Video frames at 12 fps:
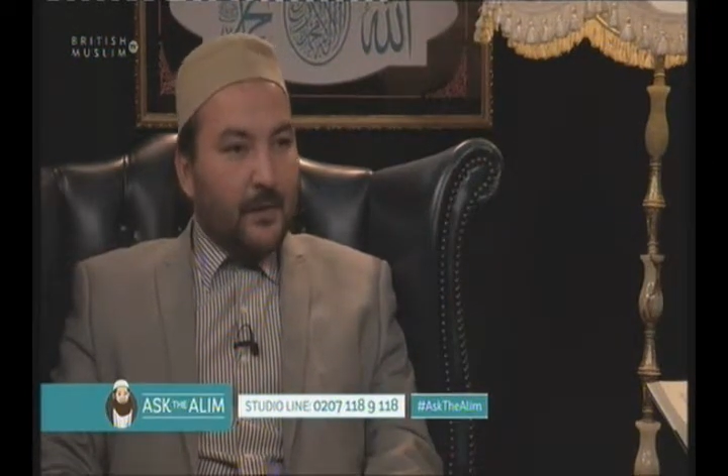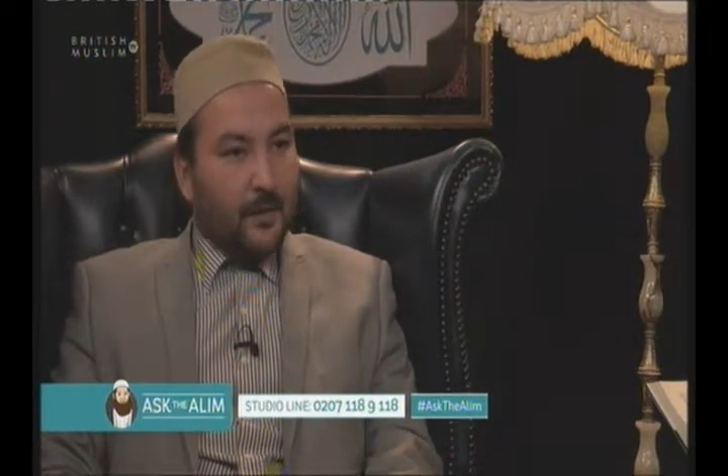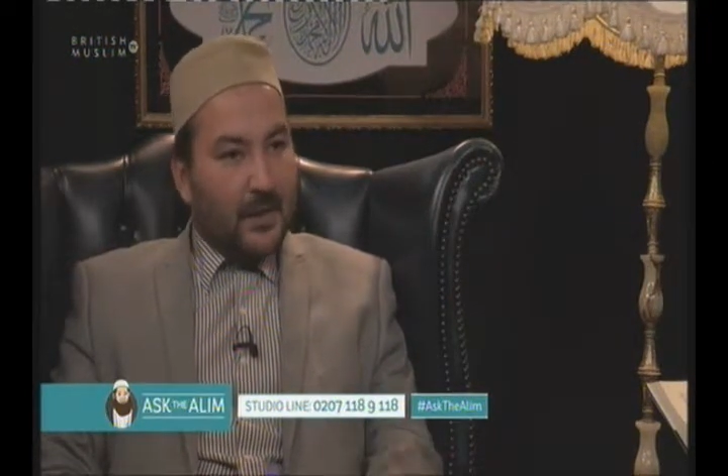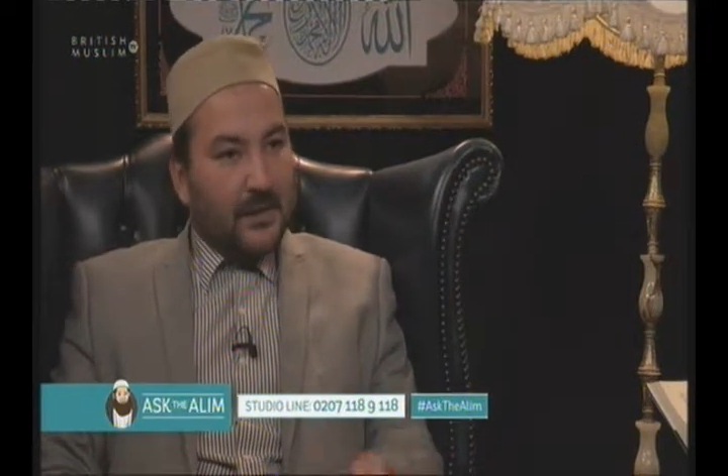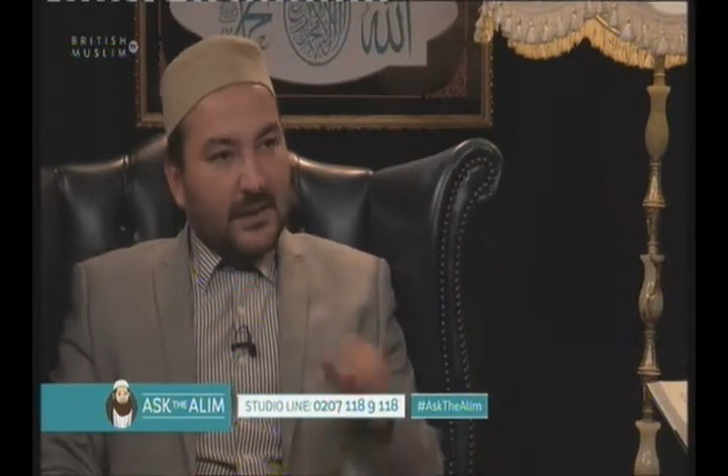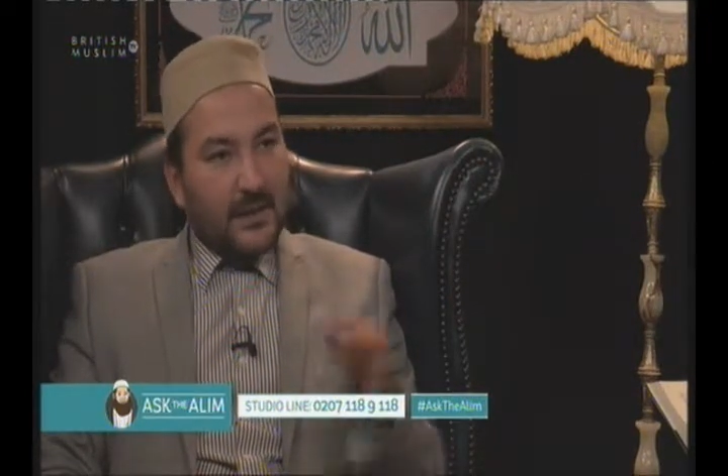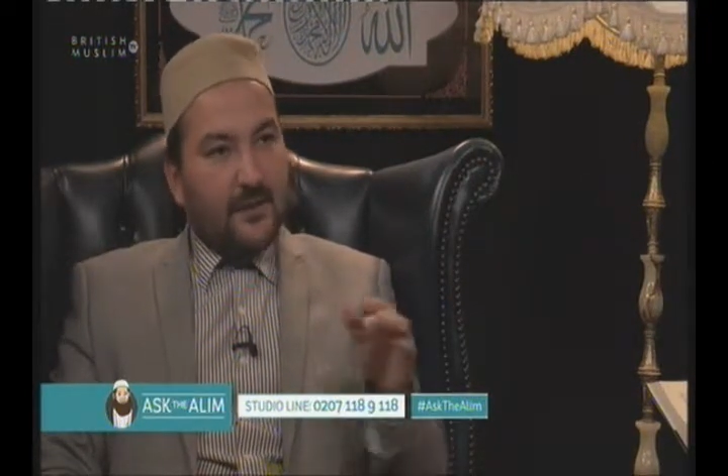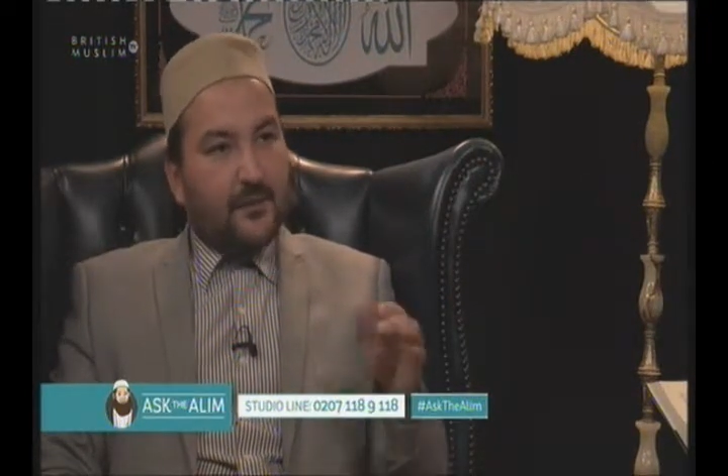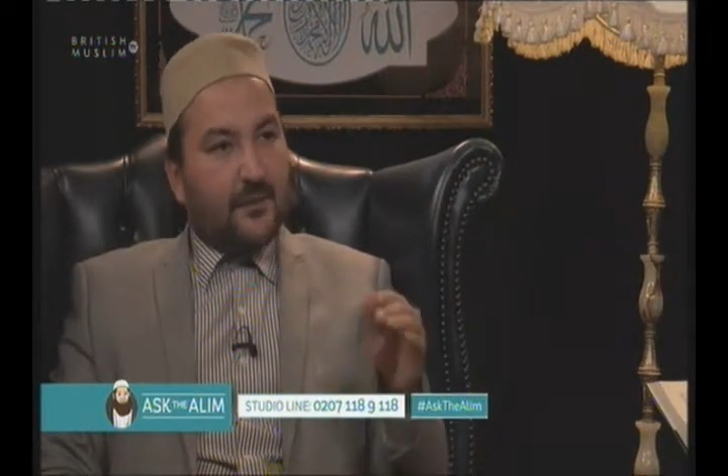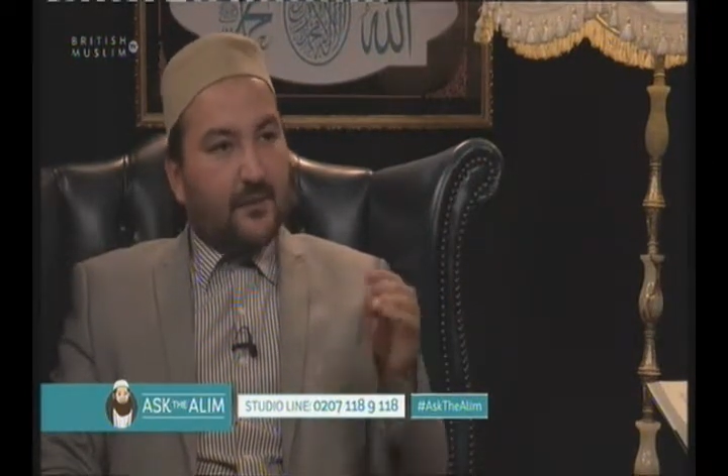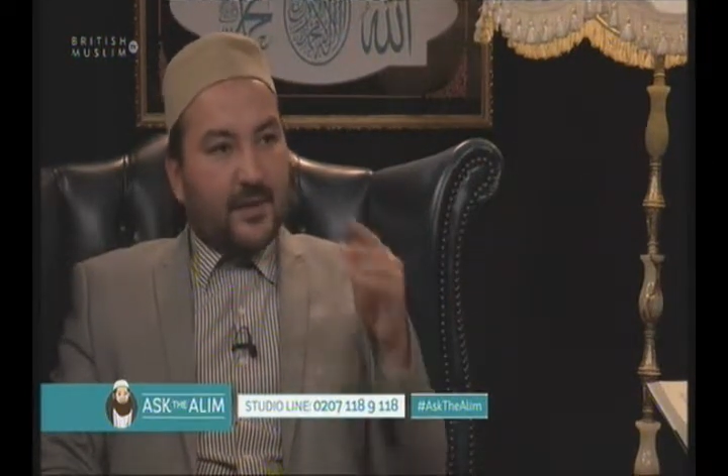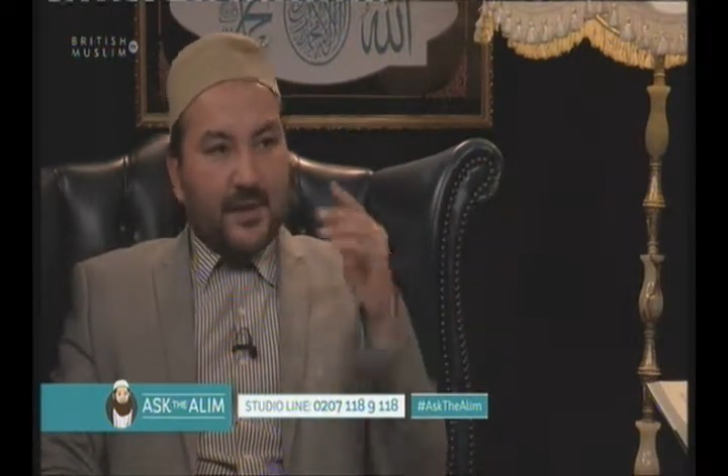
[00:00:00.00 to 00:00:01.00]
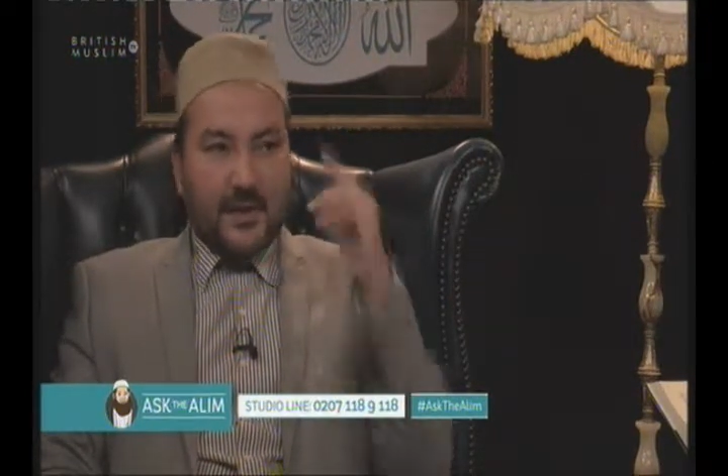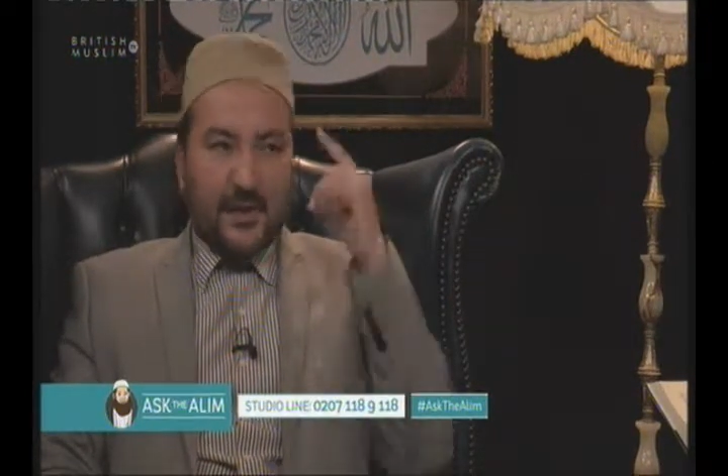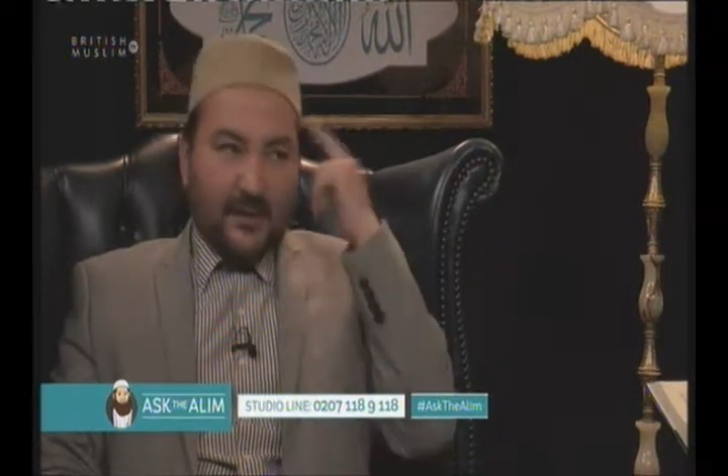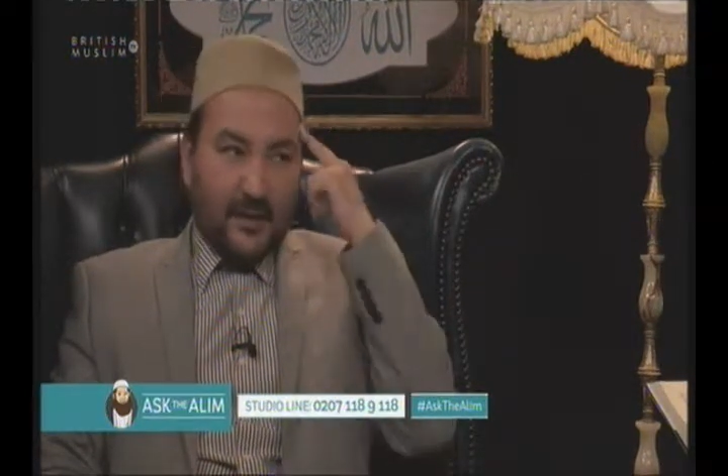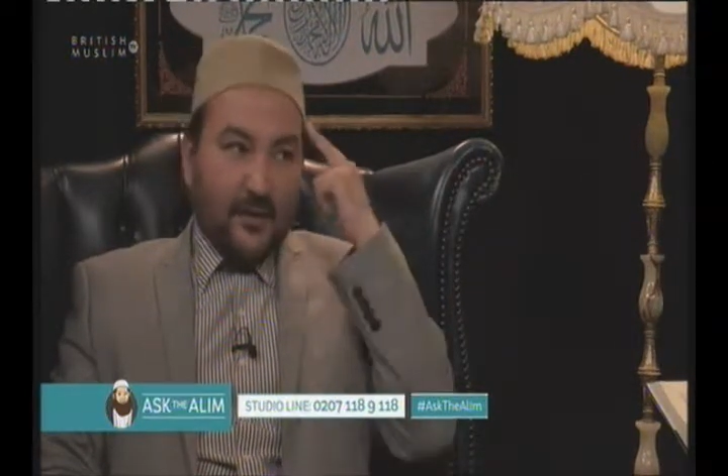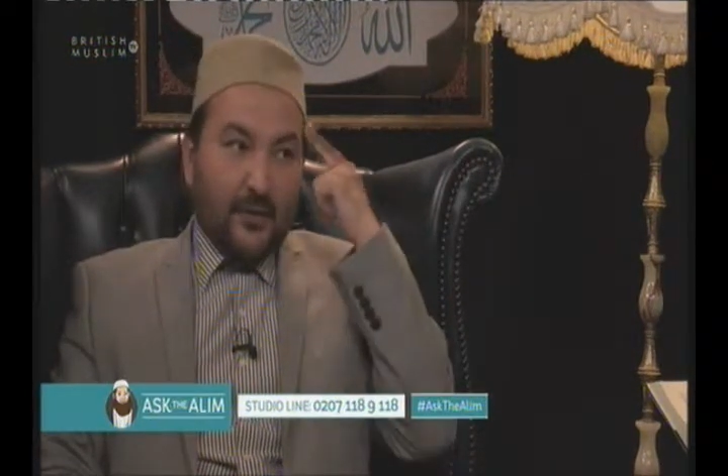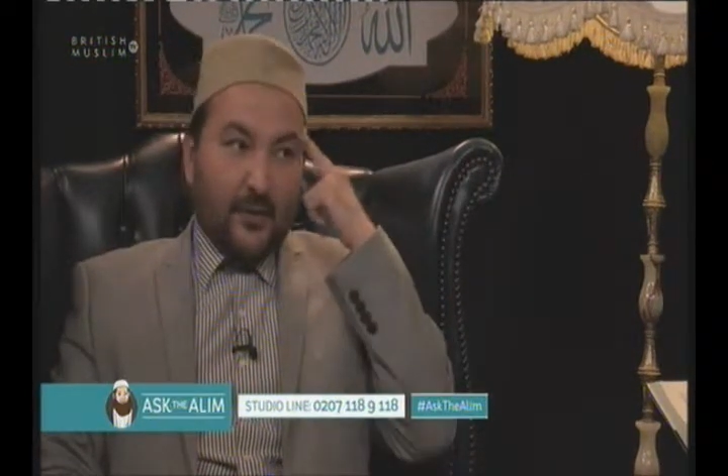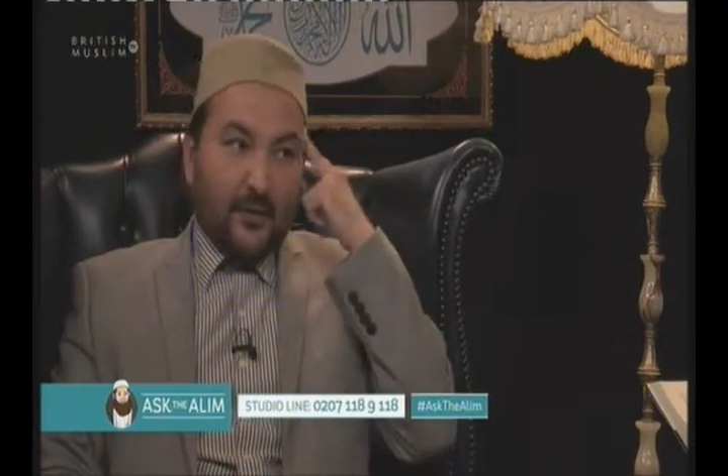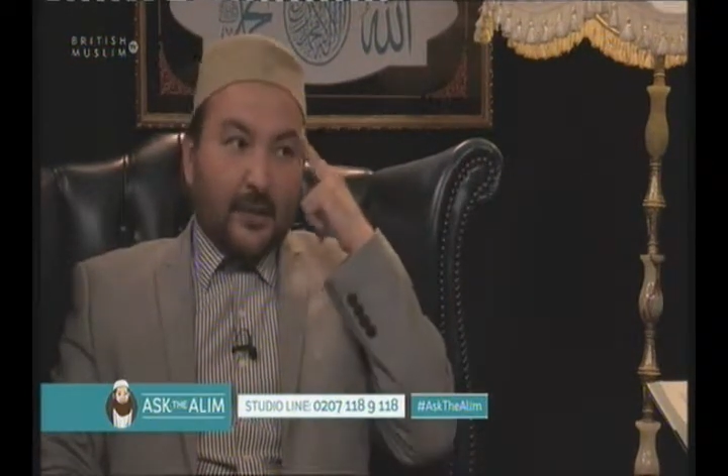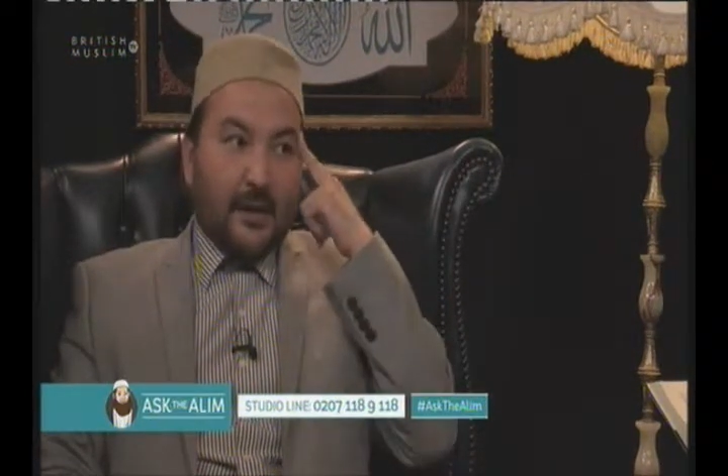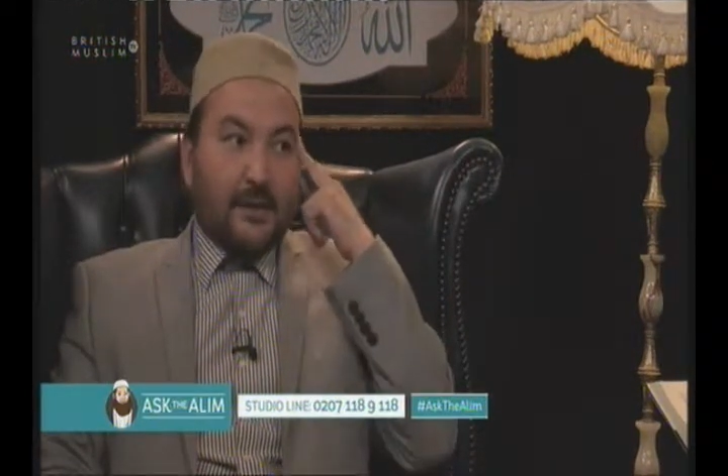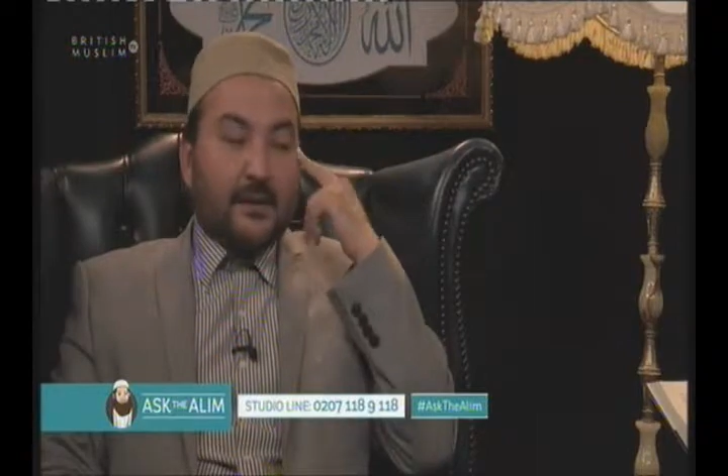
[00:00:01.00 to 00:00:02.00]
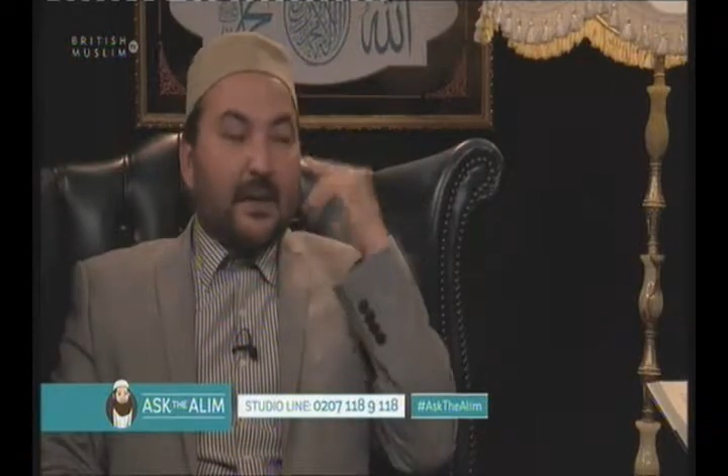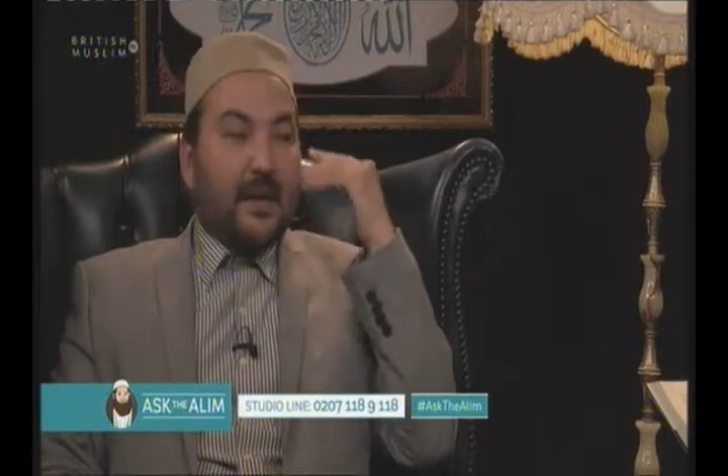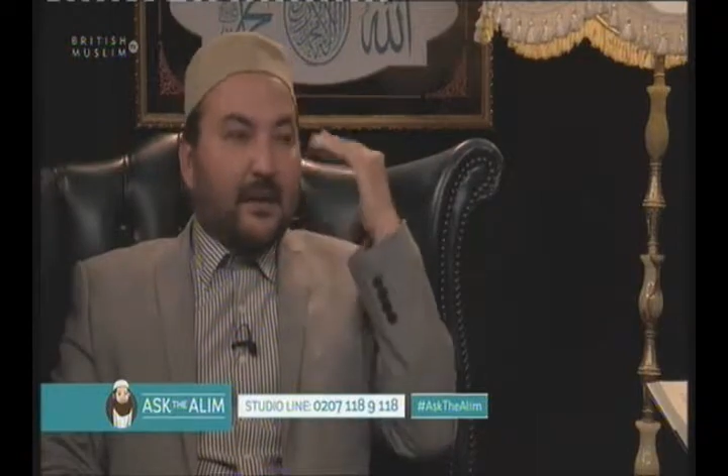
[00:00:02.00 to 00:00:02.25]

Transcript: but if she is in her mind